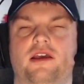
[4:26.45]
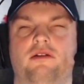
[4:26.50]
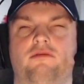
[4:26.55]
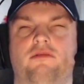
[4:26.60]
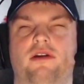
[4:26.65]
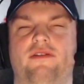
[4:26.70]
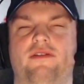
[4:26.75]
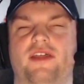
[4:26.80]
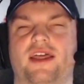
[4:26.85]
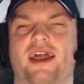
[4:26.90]

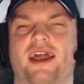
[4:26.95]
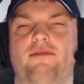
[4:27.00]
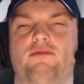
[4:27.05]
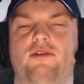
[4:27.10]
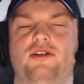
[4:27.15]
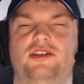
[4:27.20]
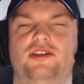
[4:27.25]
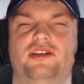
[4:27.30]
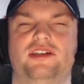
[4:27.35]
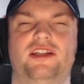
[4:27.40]
whatever the game
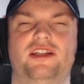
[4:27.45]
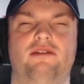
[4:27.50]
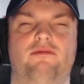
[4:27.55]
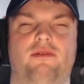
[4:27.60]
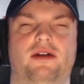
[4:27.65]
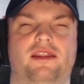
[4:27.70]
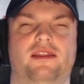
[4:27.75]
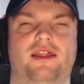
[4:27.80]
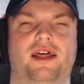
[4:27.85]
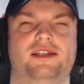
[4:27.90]
wants you to do,
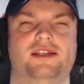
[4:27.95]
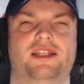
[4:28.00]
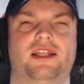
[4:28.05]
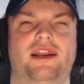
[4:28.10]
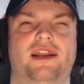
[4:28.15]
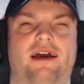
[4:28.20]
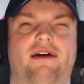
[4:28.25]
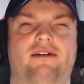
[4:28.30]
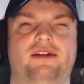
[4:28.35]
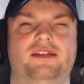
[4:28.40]
whether that's the
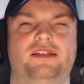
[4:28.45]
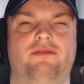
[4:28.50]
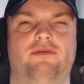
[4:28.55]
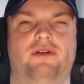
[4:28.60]
narrative,